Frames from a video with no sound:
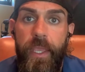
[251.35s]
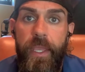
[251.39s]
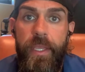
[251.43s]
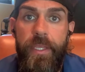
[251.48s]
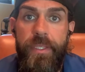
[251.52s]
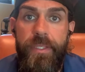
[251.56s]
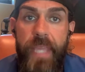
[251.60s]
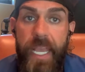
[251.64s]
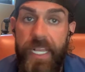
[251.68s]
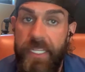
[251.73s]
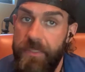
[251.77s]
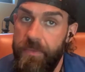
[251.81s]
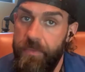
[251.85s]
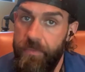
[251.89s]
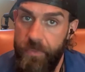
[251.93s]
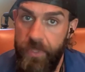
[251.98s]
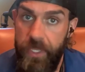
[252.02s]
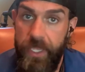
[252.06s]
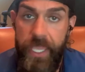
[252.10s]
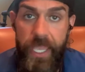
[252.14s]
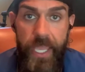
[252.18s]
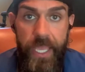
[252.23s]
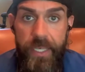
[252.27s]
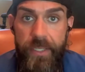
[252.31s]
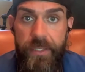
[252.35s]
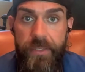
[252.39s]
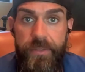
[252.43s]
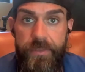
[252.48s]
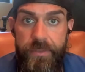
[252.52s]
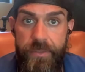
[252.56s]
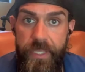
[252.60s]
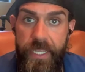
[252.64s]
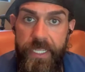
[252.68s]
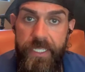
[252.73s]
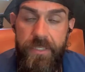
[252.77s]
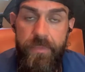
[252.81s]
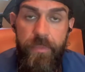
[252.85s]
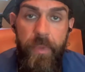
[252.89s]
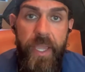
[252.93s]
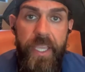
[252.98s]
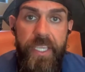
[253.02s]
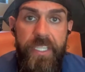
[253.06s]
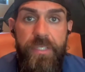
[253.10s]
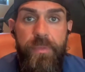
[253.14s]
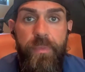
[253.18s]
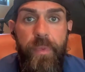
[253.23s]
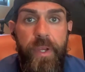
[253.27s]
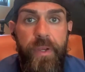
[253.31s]
That's my
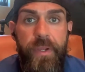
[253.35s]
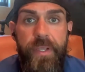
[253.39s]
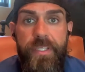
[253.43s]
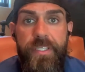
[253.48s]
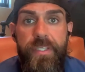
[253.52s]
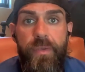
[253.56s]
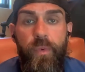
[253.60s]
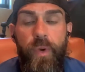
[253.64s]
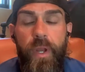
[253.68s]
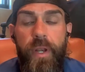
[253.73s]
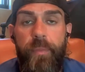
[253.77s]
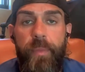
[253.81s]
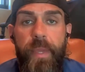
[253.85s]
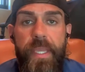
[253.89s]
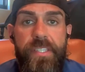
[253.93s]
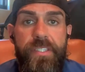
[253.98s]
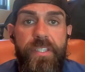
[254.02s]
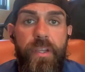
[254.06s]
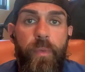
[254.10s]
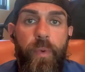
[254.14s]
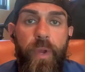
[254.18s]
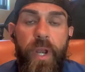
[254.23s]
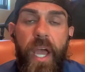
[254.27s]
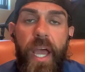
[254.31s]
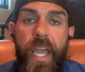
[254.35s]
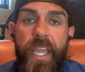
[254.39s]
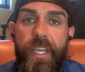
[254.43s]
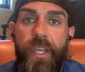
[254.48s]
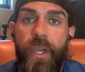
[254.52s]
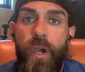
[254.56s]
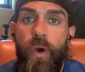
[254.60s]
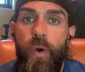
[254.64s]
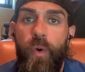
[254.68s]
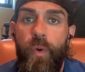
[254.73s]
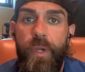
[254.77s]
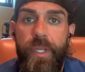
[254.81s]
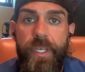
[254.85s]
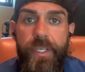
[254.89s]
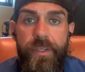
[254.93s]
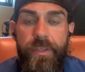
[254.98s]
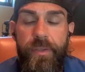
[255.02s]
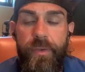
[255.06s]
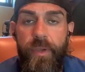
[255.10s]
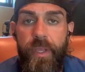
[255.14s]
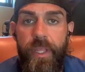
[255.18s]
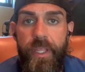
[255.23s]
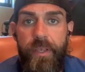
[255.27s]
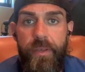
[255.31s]
experience and based on what I know and
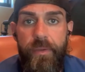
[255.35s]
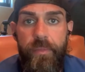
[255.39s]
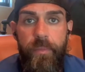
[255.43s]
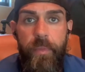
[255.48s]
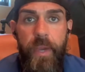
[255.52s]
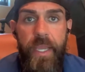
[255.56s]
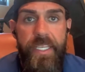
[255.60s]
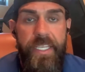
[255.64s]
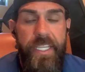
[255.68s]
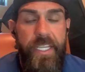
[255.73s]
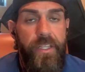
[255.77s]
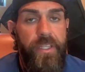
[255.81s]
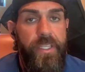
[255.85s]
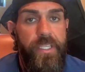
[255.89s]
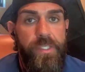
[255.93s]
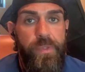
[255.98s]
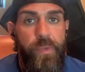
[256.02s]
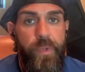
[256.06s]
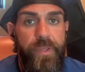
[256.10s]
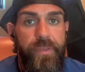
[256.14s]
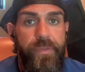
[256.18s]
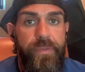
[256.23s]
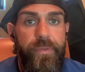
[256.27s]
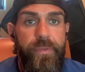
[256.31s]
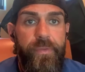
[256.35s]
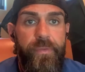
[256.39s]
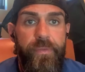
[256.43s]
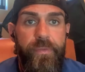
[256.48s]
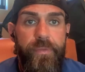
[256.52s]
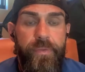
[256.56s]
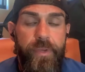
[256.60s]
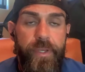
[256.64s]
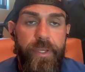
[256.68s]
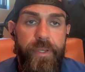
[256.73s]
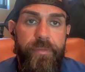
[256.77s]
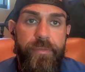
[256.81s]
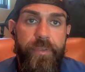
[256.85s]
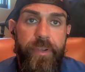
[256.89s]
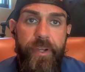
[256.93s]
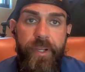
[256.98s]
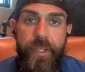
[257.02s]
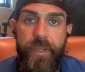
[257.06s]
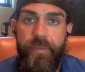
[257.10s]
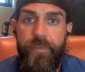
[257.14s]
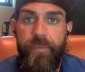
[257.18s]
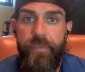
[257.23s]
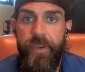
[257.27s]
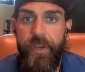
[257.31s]
my dealings with
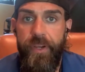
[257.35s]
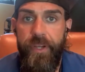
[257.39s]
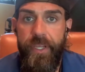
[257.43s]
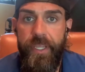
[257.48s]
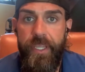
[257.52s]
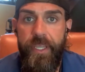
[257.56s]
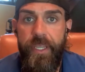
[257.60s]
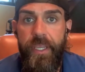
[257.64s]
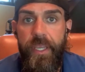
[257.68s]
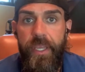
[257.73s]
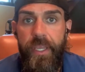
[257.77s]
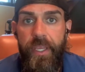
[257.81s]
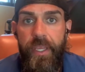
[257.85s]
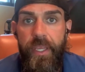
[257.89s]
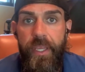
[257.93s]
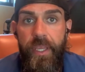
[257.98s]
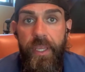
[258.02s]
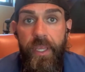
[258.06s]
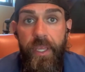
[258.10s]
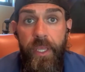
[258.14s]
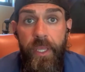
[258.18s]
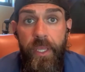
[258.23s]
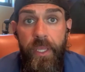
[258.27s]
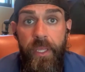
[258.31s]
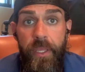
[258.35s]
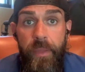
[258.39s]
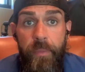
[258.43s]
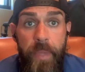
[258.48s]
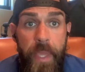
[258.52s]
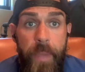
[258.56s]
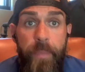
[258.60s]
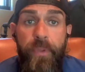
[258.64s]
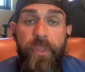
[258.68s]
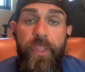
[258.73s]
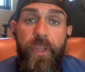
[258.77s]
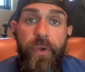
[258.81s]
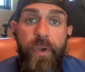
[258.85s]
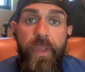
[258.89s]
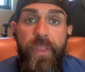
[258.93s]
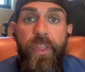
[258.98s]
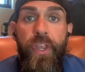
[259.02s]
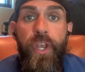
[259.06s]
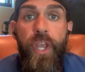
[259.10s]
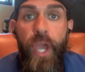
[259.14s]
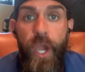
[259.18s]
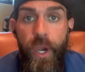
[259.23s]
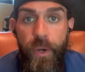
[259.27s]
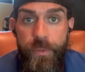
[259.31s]
very, very people that are in the
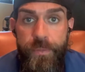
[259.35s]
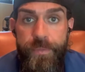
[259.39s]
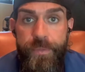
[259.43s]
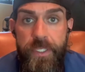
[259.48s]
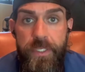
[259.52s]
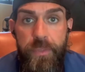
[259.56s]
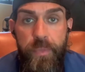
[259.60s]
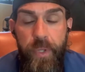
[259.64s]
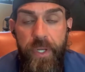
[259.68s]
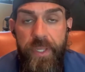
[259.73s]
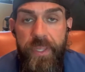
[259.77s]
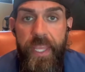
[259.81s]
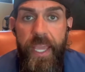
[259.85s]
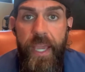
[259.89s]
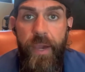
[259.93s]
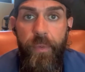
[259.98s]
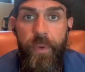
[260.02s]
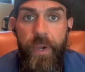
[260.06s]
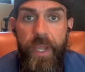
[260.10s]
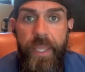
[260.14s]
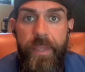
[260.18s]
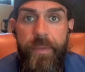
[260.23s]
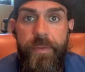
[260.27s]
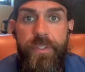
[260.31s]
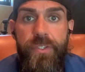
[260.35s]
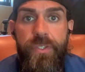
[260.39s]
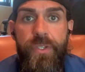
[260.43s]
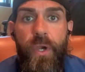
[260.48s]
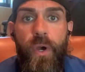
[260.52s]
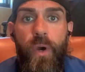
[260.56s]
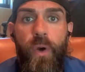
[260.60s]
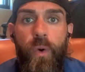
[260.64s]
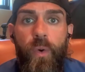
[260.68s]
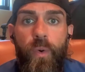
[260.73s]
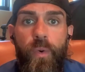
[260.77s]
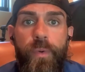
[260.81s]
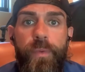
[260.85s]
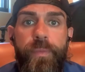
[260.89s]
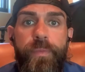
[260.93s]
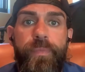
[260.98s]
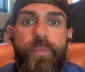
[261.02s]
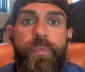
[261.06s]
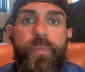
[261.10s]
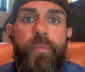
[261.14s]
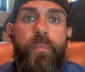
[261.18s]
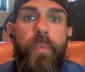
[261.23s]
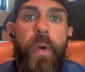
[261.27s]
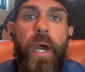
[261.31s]
know. Let's put it that way. So,
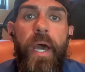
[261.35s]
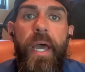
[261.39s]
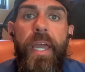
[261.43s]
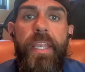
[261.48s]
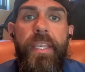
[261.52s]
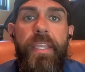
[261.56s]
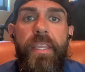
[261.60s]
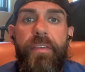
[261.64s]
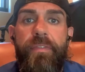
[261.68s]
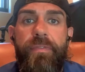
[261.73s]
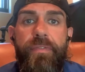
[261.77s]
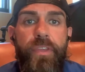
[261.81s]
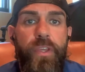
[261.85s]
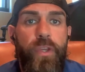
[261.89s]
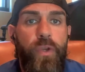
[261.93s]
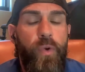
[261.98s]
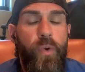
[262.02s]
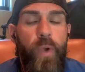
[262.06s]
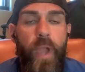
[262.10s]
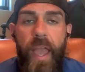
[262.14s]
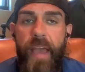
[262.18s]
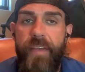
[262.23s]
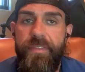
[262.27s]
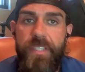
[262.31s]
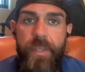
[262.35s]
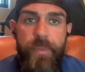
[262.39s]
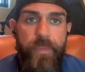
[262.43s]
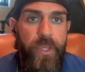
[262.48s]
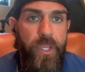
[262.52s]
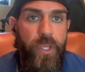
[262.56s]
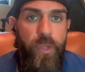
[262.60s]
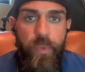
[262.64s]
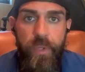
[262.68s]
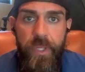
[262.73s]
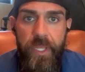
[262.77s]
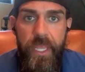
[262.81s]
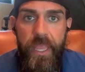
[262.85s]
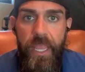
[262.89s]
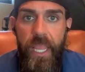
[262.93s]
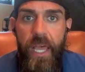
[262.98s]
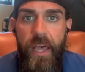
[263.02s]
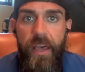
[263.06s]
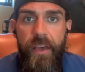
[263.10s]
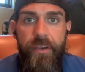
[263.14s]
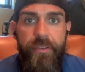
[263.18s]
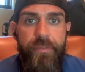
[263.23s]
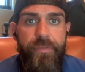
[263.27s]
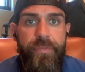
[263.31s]
but if you have something you really
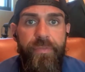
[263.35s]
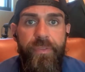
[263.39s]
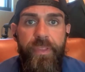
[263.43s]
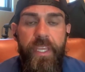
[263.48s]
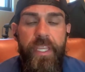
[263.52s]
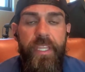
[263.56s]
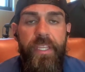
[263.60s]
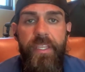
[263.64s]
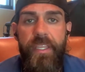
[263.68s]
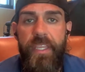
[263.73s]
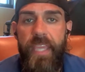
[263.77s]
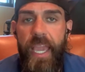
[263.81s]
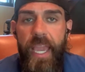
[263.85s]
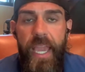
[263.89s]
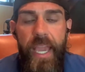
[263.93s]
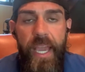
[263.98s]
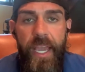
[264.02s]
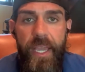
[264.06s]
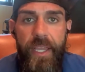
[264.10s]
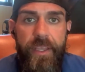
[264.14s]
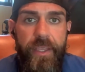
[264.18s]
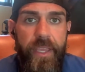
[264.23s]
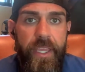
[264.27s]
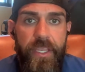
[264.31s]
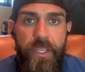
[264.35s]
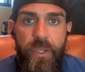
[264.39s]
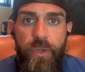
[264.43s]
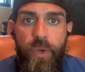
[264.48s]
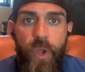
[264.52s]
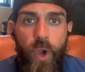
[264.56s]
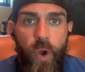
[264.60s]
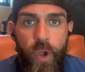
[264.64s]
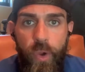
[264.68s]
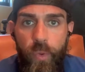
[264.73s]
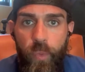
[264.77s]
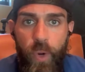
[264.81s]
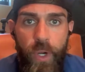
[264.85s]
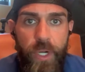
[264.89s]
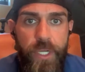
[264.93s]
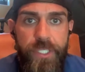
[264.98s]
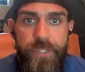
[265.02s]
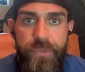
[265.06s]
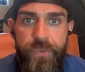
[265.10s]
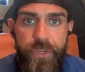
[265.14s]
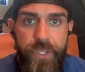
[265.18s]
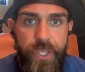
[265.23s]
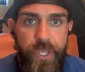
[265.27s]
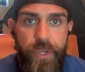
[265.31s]
love, then yeah, and it works
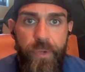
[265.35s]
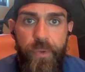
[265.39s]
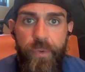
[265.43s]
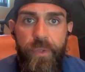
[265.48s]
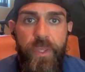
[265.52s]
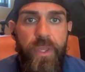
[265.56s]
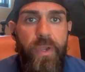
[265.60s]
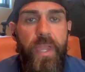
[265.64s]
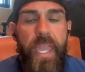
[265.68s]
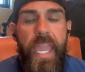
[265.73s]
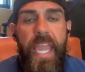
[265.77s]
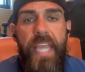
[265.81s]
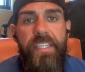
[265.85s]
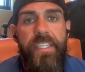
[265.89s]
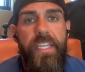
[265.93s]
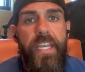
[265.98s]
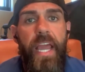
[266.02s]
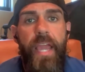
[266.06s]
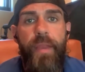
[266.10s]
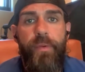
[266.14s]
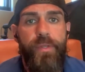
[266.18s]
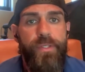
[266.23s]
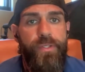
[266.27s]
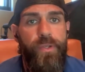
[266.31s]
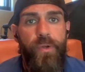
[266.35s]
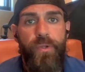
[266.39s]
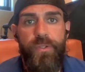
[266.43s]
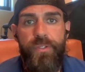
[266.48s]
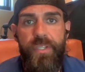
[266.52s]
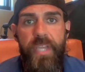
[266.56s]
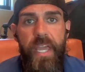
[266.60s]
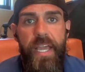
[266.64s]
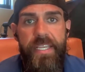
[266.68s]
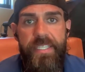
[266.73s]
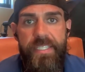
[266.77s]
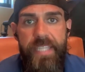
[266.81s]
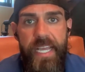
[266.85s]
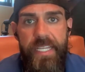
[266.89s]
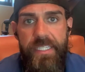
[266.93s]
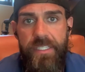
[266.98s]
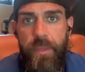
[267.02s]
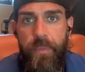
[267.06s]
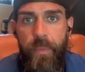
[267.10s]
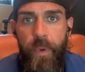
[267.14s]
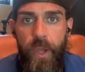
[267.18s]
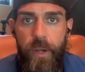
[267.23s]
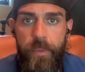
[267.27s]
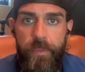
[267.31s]
for you, you can't deny results, guys. That's
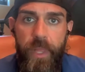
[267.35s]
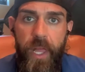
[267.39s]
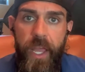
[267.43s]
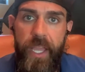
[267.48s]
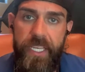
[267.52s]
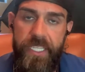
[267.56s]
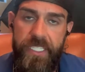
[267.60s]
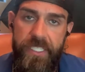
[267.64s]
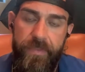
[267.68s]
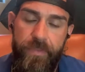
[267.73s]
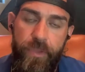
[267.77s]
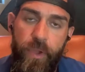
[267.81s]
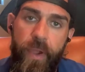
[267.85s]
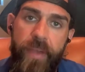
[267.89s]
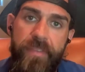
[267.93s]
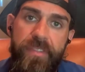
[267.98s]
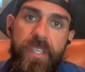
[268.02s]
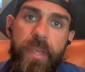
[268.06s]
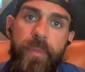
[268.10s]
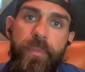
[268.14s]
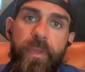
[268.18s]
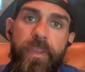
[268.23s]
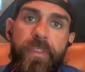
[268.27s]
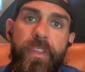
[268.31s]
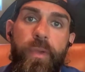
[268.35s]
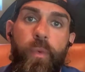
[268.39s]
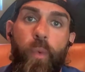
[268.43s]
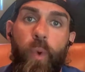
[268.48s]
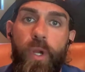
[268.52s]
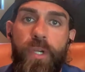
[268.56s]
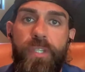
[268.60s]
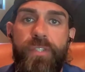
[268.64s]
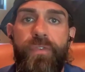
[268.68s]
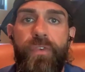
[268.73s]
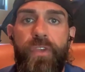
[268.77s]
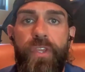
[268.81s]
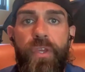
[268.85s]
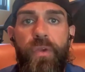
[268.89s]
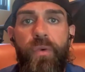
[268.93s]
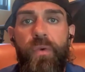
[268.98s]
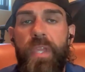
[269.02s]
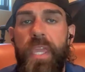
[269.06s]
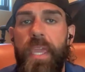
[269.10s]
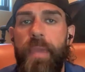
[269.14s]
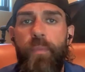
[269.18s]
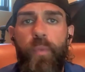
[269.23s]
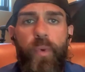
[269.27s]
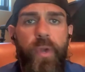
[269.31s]
the bottom line, is if you have something that works for you,
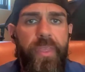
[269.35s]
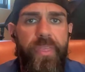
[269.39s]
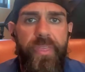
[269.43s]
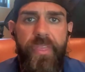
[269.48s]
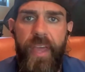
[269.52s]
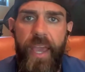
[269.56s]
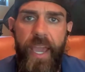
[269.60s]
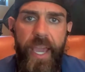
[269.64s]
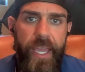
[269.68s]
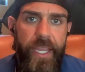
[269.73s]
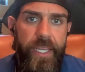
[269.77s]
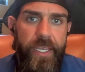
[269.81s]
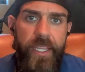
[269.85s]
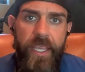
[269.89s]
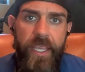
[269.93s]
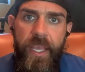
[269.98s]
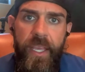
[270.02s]
keep with that.